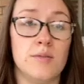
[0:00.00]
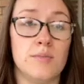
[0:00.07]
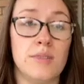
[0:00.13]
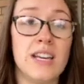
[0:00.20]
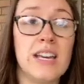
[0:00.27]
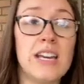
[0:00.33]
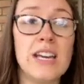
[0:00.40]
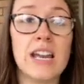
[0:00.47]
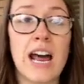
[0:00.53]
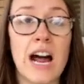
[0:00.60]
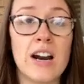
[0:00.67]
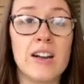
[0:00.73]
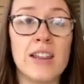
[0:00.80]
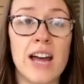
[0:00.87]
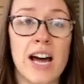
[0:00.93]
can get
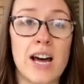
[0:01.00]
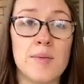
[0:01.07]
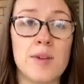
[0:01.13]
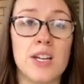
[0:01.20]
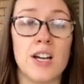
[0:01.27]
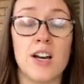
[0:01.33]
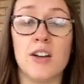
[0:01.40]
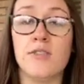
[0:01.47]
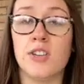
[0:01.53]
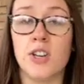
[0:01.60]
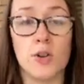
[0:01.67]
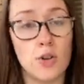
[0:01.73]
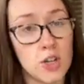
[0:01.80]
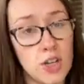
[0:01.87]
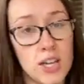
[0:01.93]
out of the habit of, you
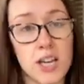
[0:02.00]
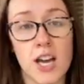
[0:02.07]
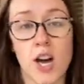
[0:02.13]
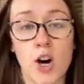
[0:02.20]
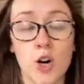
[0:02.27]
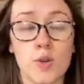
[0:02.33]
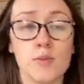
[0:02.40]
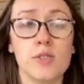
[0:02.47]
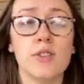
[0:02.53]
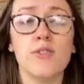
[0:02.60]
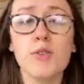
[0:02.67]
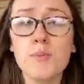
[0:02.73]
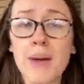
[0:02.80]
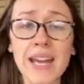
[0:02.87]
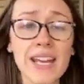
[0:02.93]
know, cooking at home. So if
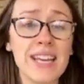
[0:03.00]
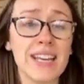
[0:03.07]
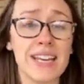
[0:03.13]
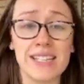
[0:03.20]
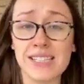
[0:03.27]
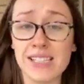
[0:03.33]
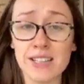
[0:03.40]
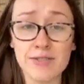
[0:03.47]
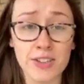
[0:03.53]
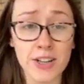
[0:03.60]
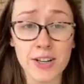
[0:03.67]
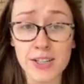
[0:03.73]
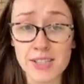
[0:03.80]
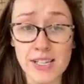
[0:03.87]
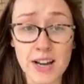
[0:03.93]
you make it easy for
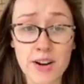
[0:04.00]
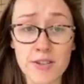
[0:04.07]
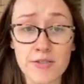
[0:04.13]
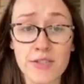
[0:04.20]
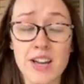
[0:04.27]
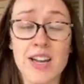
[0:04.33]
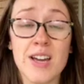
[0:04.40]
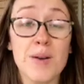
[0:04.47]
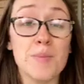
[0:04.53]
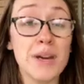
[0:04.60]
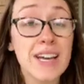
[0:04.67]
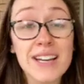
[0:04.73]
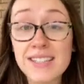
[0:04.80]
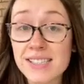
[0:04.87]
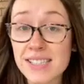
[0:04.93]
yourself,
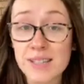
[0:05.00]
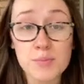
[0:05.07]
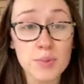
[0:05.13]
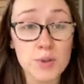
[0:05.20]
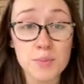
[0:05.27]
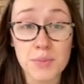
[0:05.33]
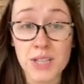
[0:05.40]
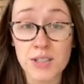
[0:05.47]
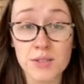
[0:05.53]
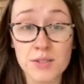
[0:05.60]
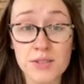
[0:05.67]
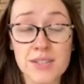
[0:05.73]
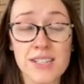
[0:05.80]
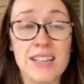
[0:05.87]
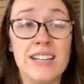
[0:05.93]
pick simple
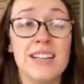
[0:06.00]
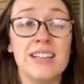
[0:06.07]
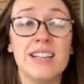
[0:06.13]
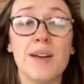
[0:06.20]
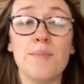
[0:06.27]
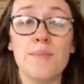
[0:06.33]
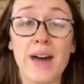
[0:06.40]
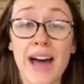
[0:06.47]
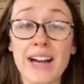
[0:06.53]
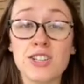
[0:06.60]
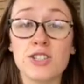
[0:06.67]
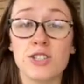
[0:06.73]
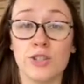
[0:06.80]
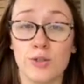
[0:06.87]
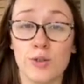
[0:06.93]
meals that
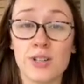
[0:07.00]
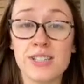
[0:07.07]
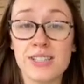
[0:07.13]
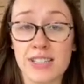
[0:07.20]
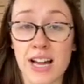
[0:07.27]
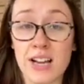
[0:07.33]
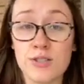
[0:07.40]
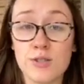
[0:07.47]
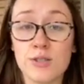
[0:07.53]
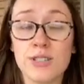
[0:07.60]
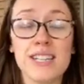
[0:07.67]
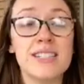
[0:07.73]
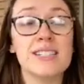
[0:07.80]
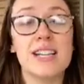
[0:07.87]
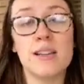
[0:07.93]
match your schedule,
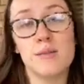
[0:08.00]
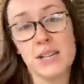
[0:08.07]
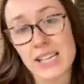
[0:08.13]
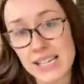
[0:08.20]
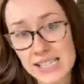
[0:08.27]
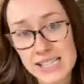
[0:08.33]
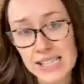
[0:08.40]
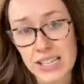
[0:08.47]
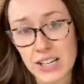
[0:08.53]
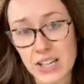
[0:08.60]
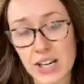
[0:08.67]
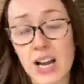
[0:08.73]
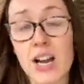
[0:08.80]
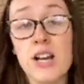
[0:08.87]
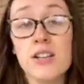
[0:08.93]
it's gonna be
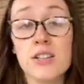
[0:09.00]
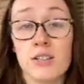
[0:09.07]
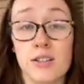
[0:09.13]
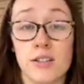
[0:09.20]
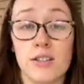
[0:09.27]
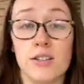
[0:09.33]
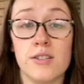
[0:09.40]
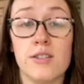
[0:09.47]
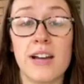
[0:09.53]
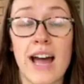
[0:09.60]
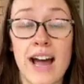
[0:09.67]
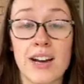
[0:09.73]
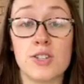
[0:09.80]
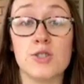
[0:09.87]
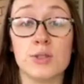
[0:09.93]
easier to
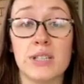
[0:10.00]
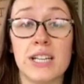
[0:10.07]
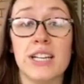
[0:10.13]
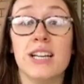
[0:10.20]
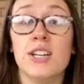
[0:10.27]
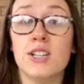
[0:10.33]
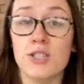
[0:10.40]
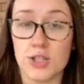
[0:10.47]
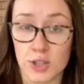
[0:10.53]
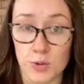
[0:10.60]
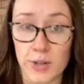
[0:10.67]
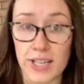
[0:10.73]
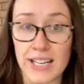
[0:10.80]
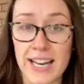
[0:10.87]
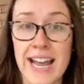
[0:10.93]
actually do
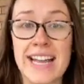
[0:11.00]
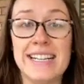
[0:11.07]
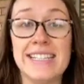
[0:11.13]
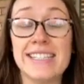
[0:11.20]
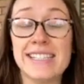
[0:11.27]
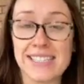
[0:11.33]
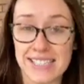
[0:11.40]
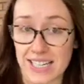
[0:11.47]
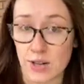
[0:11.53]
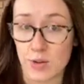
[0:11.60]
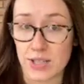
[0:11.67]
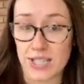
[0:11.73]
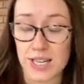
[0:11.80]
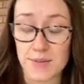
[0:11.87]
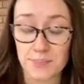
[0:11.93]
it and stick
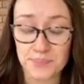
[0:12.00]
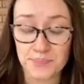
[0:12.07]
with it.